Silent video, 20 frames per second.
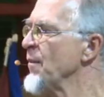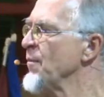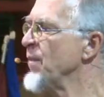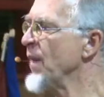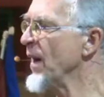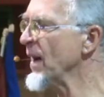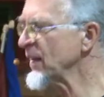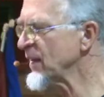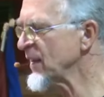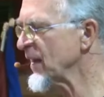
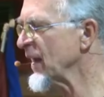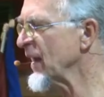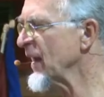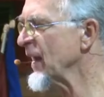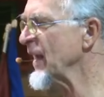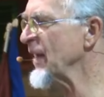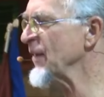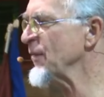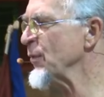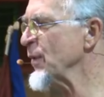But
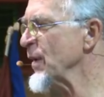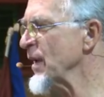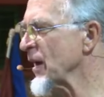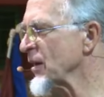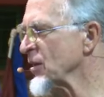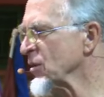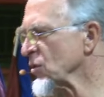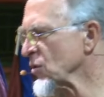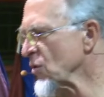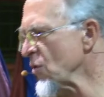if we
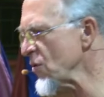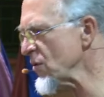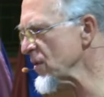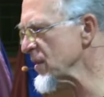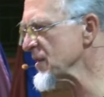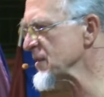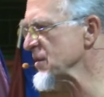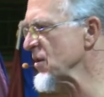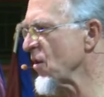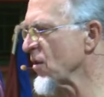ignore
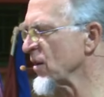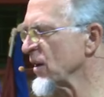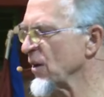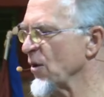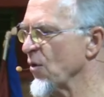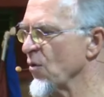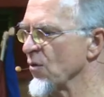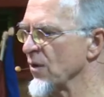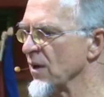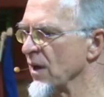this godly
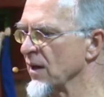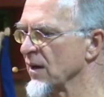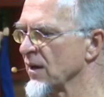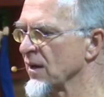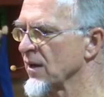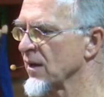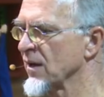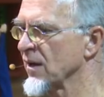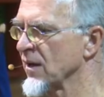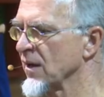order,
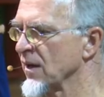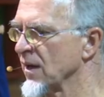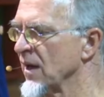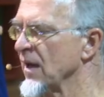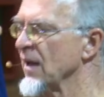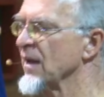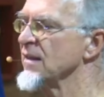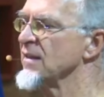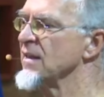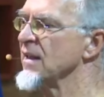
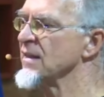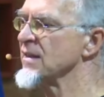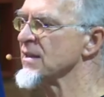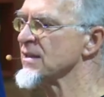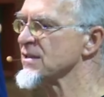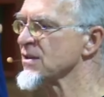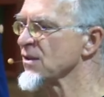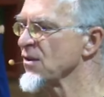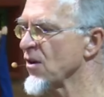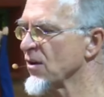then
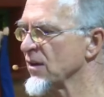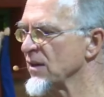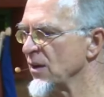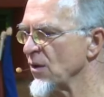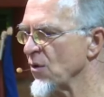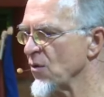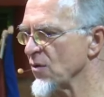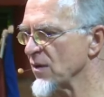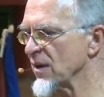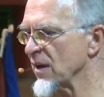this godly
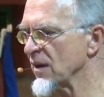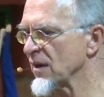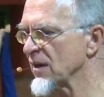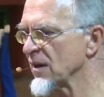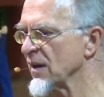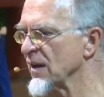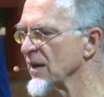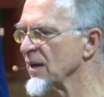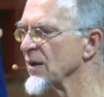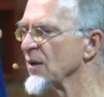order,
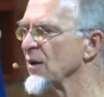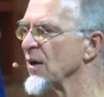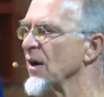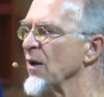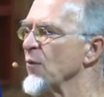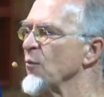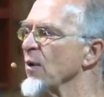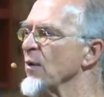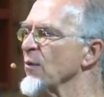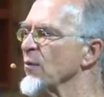
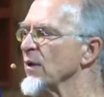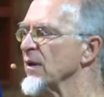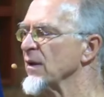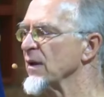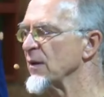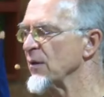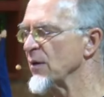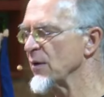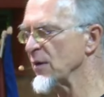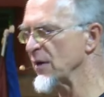
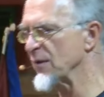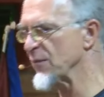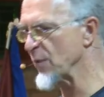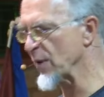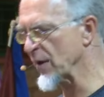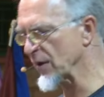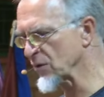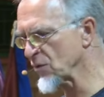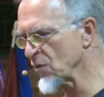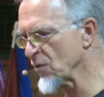if we
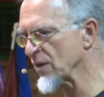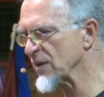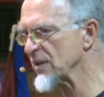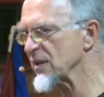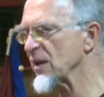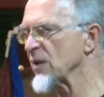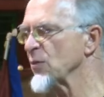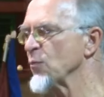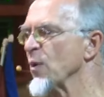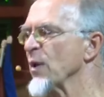ignore it,
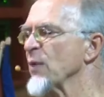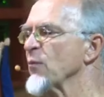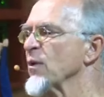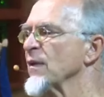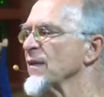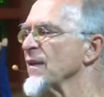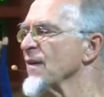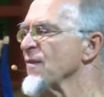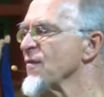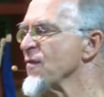we will
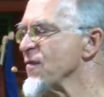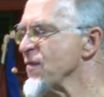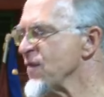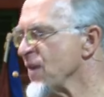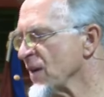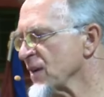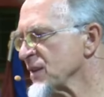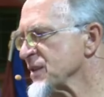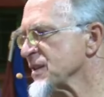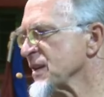not
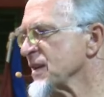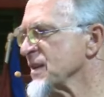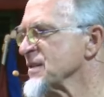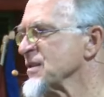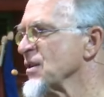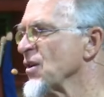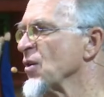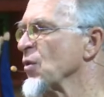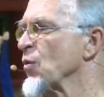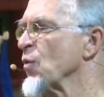function as
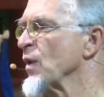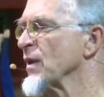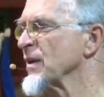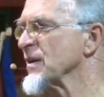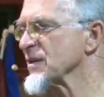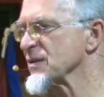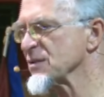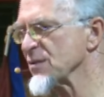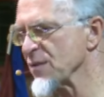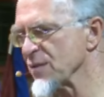God wants
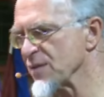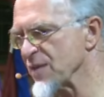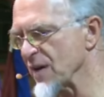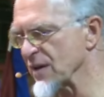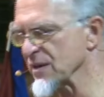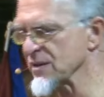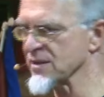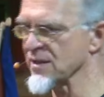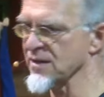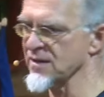us to
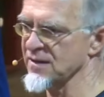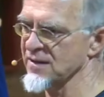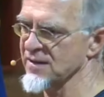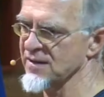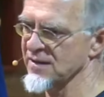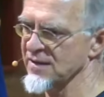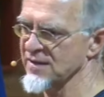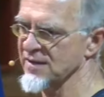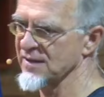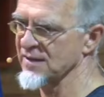function.
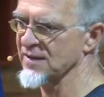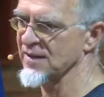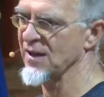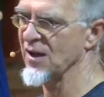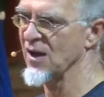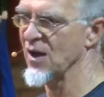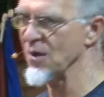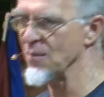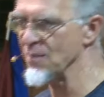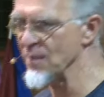
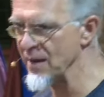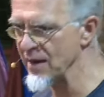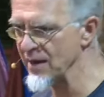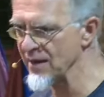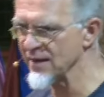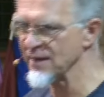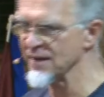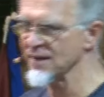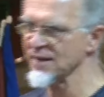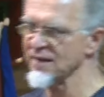Amen.
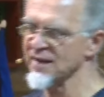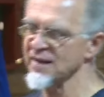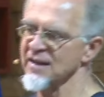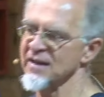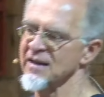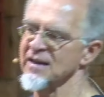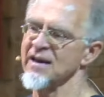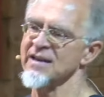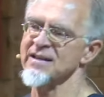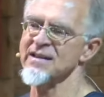
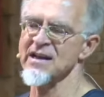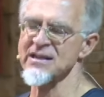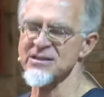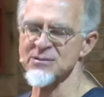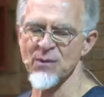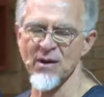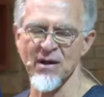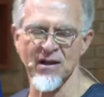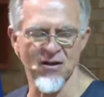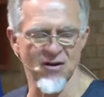And that's
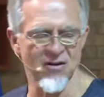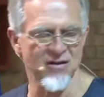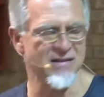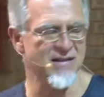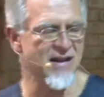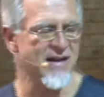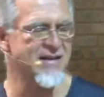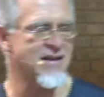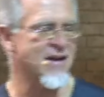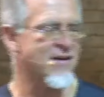why God
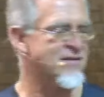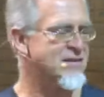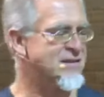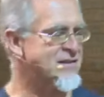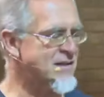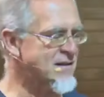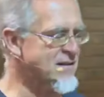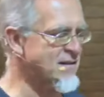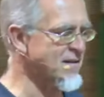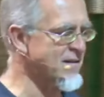laid down
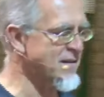certain